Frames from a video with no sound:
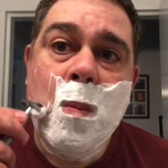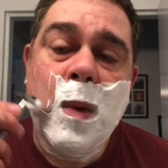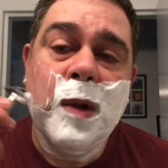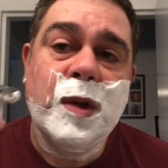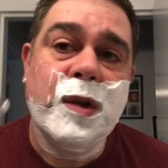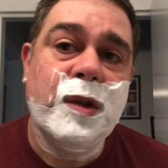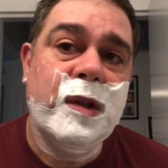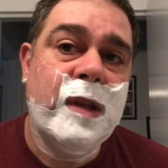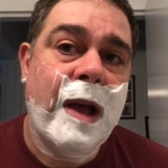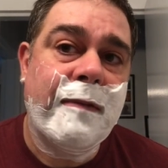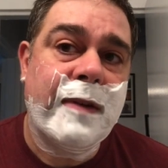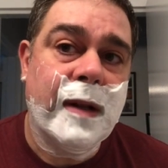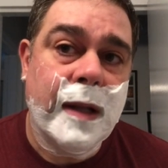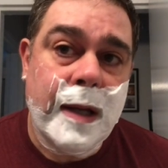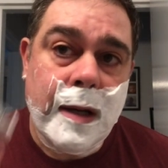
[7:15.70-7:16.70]
This is
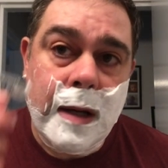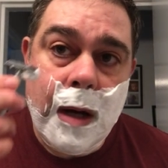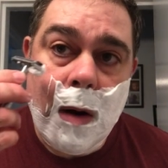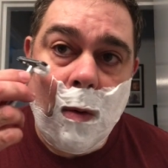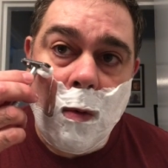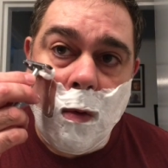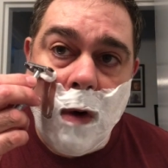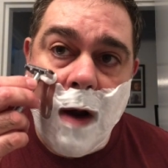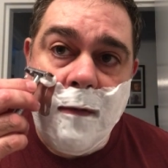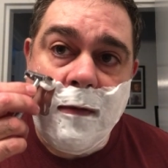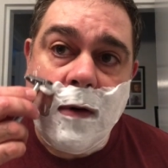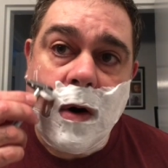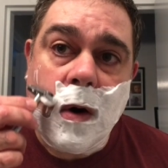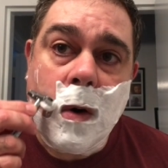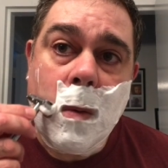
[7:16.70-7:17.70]
definitely
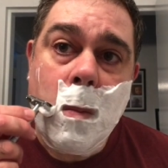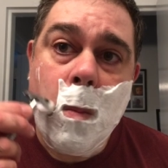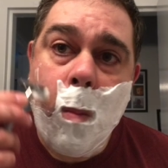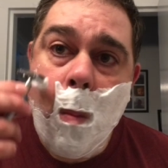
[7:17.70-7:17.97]
rougher.